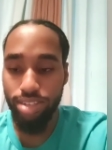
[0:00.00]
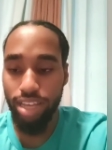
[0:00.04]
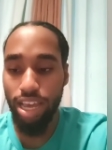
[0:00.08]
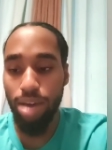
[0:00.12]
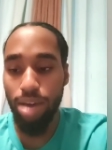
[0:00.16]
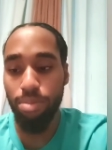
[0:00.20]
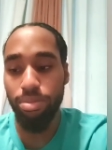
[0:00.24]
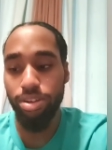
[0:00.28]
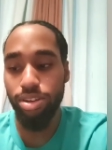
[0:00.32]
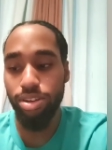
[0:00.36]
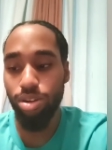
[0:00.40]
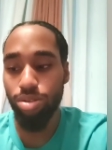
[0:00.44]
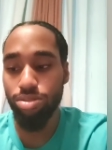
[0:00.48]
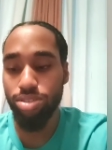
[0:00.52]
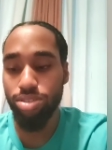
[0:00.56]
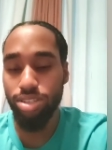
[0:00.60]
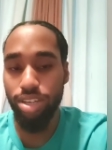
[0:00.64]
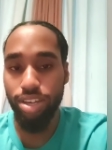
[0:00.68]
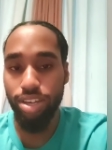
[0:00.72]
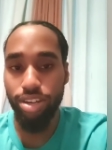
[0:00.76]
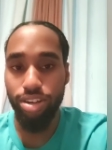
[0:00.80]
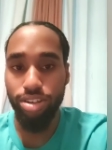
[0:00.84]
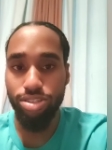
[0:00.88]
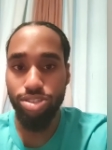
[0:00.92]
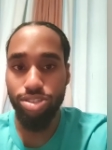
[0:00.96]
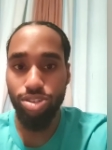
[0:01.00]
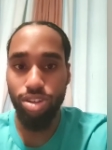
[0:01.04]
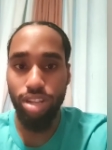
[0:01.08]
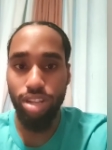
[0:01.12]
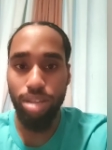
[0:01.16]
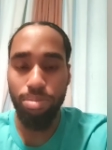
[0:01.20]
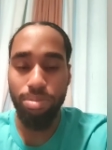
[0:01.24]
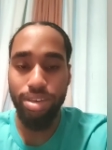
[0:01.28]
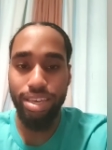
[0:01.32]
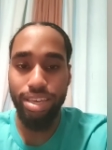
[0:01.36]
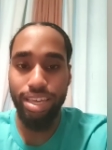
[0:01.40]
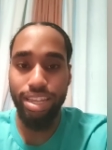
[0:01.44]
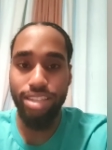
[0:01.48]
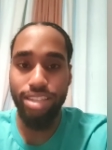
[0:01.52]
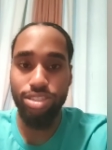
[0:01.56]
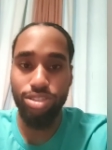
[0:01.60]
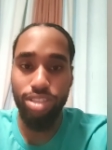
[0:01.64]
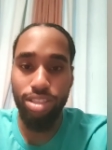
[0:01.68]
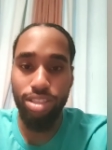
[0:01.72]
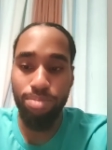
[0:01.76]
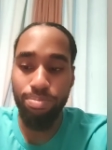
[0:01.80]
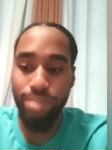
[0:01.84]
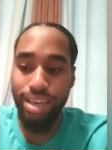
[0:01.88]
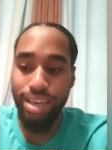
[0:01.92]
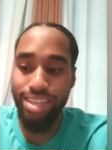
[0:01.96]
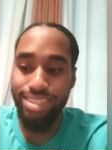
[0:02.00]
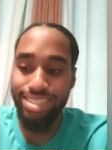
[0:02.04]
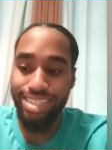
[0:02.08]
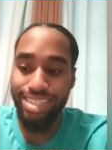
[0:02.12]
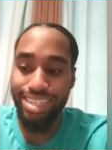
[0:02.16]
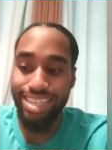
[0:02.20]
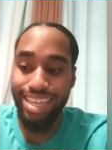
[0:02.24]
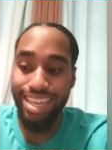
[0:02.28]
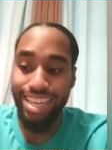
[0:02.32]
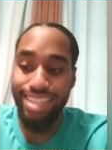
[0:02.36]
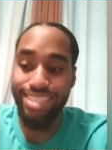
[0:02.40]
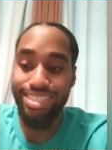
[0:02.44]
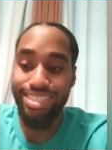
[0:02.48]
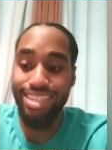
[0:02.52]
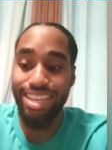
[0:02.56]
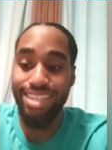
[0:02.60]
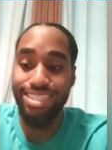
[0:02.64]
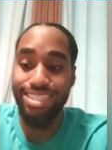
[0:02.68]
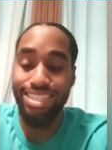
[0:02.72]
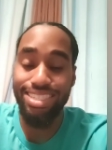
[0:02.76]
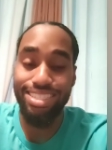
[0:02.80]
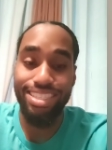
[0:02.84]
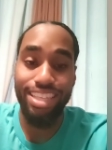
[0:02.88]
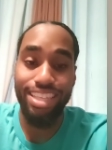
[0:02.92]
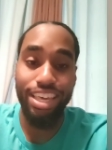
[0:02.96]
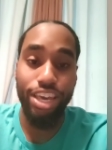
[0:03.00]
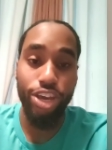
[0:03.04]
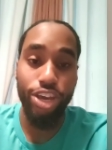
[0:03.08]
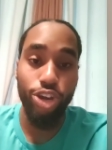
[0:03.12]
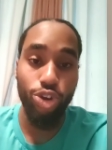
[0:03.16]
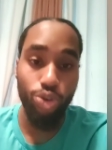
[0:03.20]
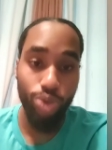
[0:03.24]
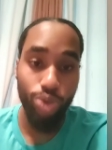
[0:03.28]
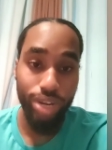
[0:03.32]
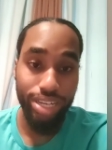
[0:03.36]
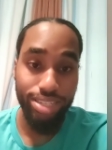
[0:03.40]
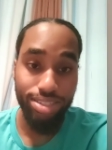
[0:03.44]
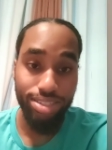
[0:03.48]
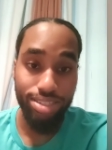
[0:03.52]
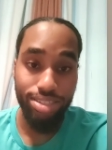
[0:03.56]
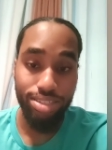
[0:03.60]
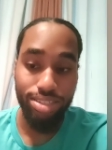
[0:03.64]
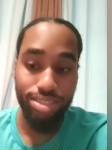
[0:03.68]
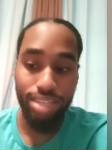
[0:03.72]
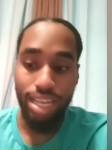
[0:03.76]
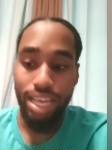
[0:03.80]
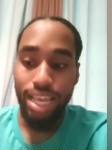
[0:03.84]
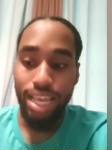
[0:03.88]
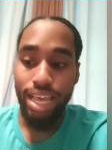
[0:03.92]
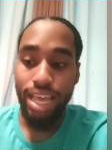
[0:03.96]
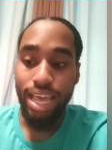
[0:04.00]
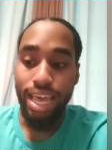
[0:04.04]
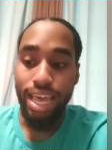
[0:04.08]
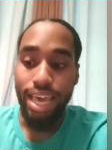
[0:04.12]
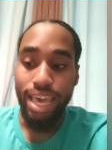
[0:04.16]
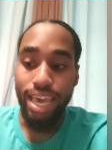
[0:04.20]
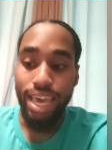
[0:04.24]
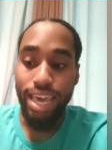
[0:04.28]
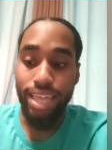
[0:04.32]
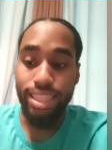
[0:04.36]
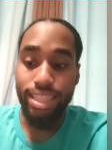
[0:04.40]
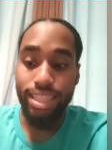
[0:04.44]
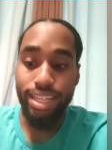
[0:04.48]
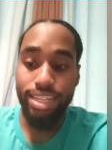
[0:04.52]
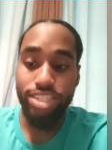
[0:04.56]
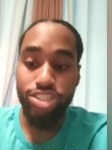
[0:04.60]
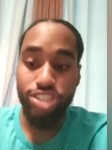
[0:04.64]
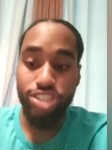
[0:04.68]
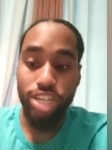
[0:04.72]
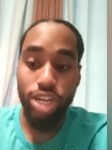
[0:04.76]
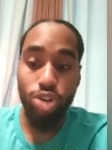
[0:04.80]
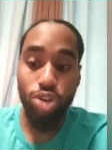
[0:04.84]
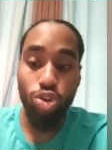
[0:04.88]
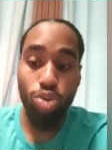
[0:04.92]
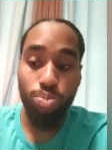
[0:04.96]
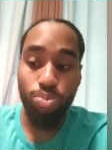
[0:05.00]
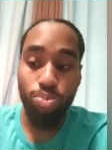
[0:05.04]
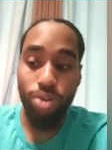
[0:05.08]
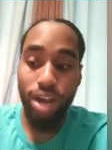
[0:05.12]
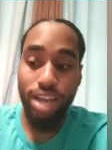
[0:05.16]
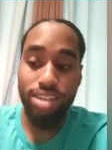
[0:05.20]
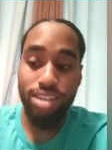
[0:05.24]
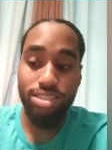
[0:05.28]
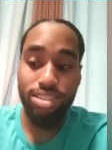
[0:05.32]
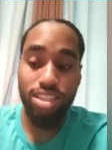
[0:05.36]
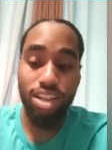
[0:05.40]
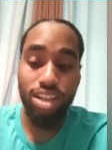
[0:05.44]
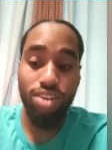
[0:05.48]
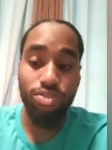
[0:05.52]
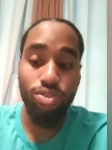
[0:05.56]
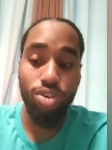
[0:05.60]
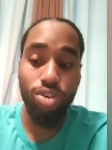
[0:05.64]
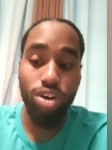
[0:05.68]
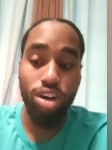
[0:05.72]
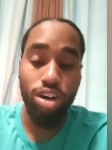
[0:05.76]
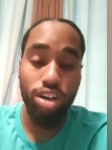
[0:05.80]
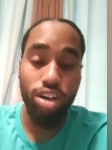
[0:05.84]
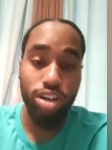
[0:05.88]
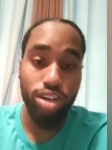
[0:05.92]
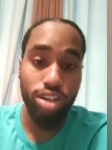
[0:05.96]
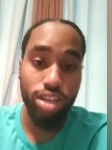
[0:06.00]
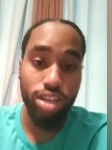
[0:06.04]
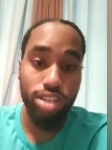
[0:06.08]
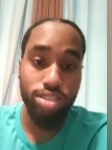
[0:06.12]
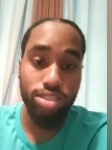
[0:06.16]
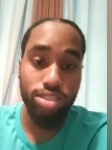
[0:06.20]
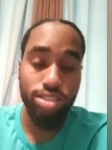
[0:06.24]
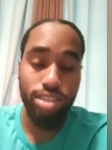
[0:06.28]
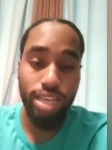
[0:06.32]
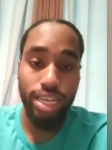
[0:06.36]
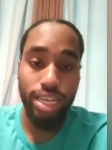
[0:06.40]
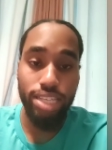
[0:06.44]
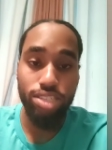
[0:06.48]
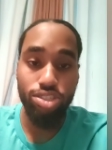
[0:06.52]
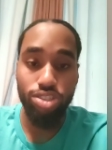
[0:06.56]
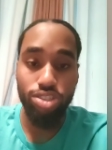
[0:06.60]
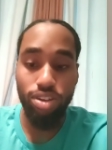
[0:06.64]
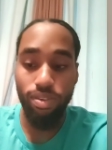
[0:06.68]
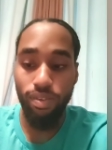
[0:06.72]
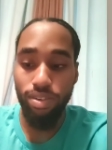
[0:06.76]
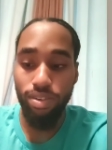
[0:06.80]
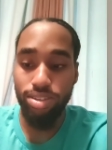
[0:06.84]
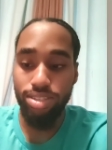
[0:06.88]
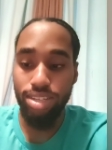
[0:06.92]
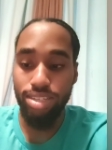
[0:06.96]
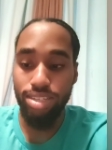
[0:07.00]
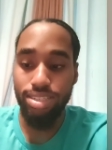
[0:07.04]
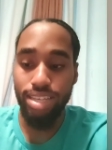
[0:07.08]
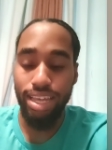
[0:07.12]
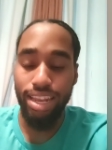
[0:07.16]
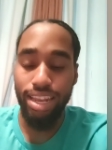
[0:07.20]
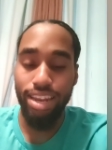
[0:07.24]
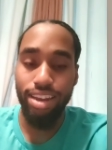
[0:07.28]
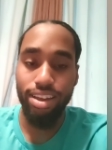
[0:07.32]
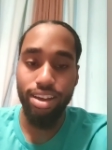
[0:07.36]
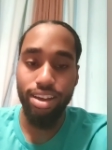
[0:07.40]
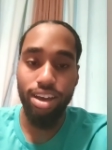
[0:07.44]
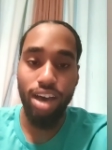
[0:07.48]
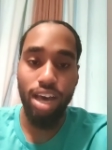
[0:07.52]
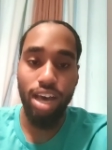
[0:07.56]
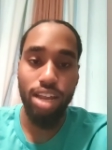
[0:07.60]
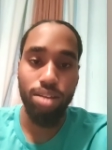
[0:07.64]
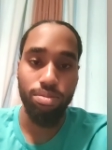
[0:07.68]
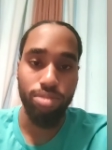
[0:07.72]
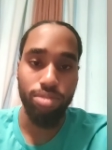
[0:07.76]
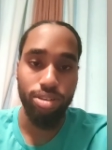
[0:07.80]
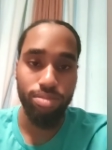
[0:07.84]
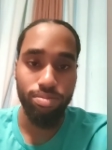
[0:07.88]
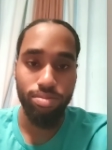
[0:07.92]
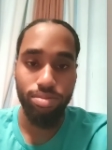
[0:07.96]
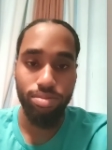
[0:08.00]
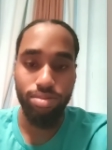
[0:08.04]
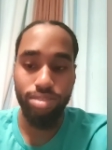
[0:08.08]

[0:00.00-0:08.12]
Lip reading: I have my notes here, so let me get it to the basic. It says it's the increase and the general price level of goods and services in an economy.